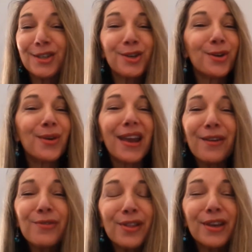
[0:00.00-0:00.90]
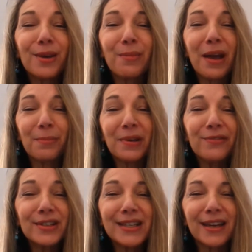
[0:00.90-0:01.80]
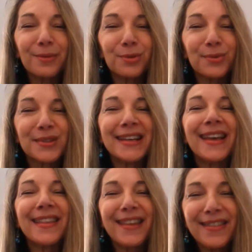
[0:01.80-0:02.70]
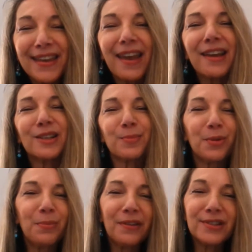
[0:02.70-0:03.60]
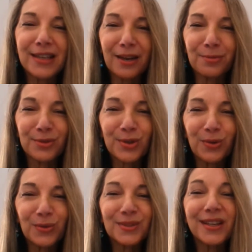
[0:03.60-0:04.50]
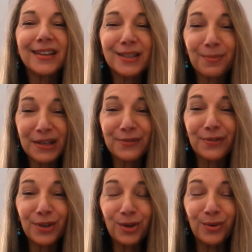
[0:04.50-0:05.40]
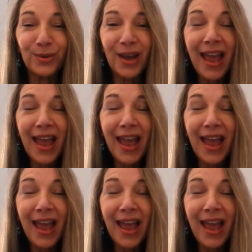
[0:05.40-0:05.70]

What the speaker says: know everything about pivot tables, then the Expert Pivot Tables course is best for you.